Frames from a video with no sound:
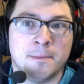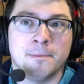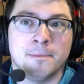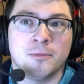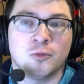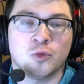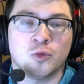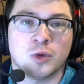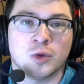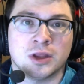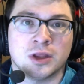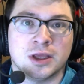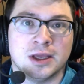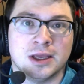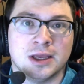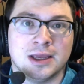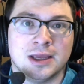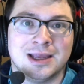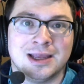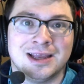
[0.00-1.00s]

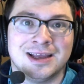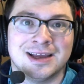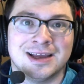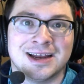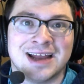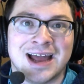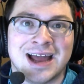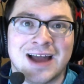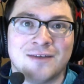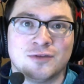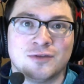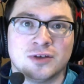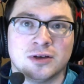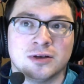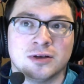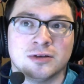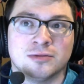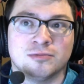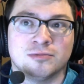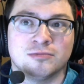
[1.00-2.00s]
really gonna have
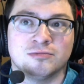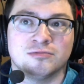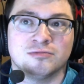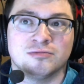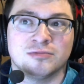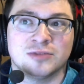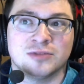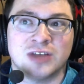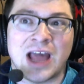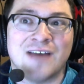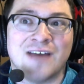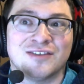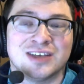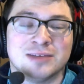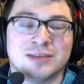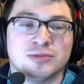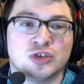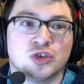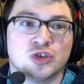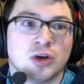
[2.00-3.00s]
to have
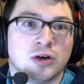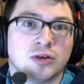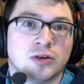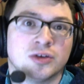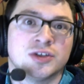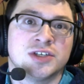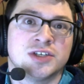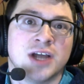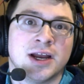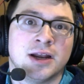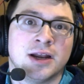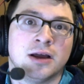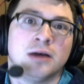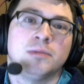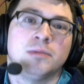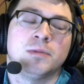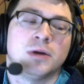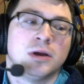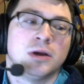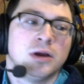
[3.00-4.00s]
teams struggle to sign
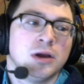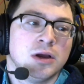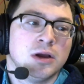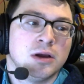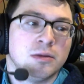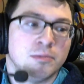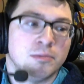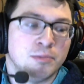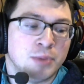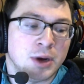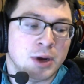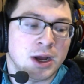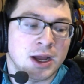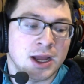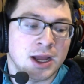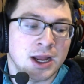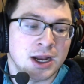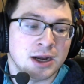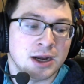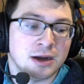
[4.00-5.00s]
up.
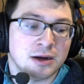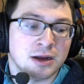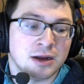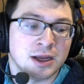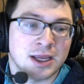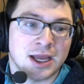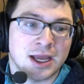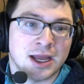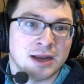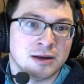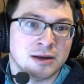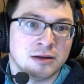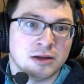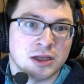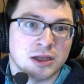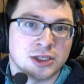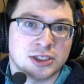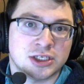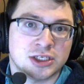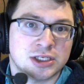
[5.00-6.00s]
But again,
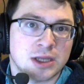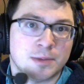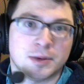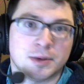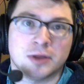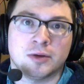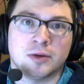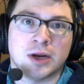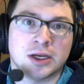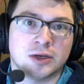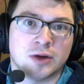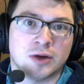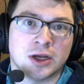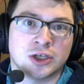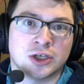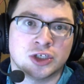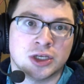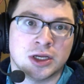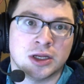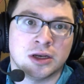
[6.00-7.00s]
it's a step in the right
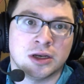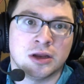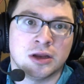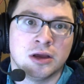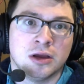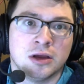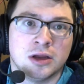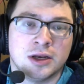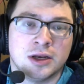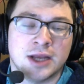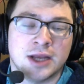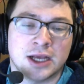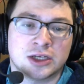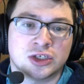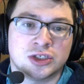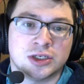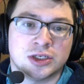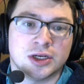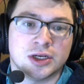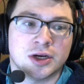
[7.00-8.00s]
direction.
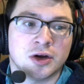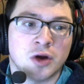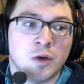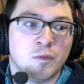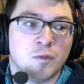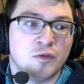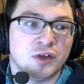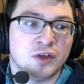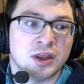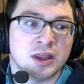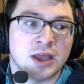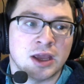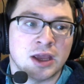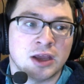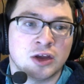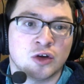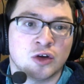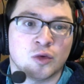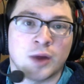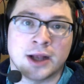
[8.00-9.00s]
Next year, hopefully they
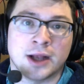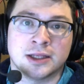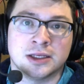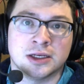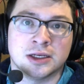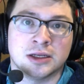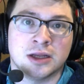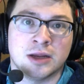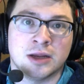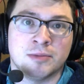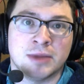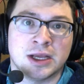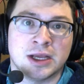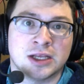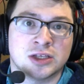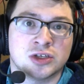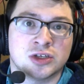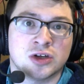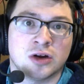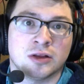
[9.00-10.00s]
correct it and make
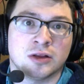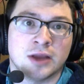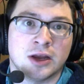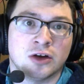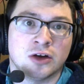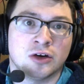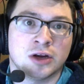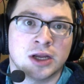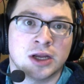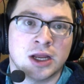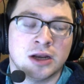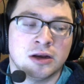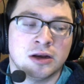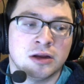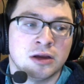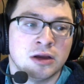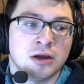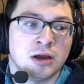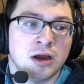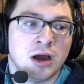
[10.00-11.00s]
it start later again,
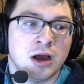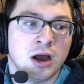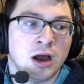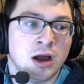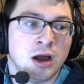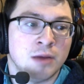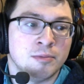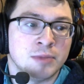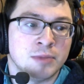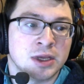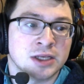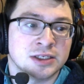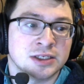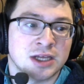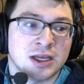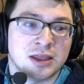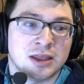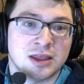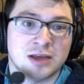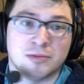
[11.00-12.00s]
because
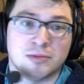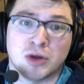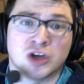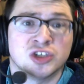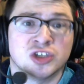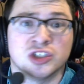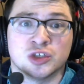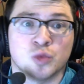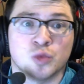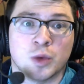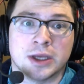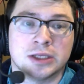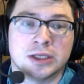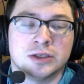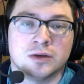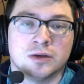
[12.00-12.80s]
I think March is way too